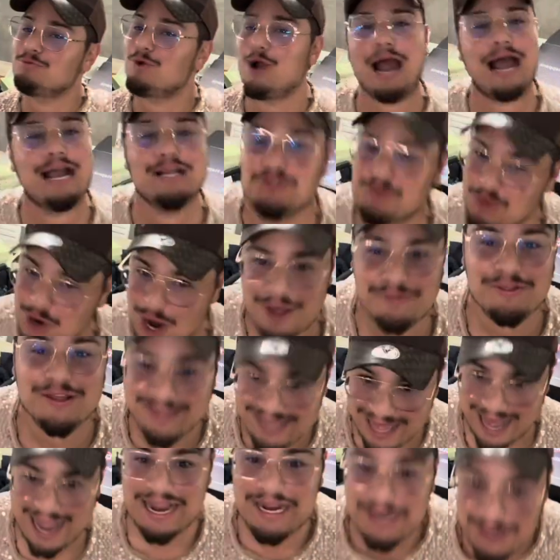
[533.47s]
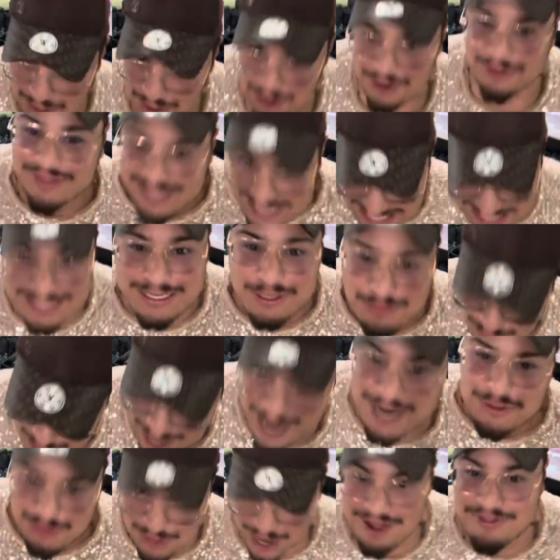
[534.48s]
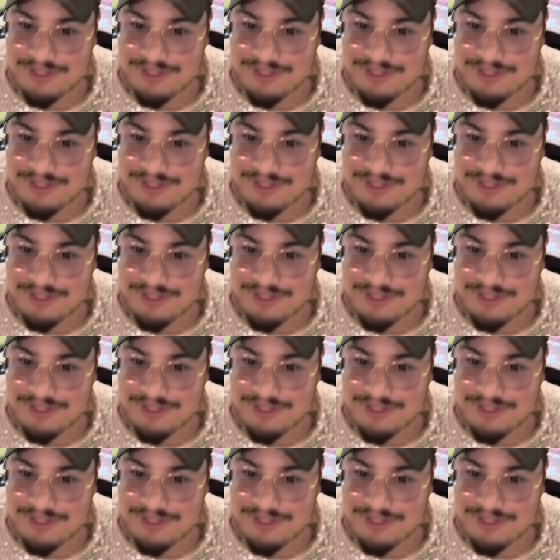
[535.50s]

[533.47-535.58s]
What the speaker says: I draw the line, girl. This is where I draw the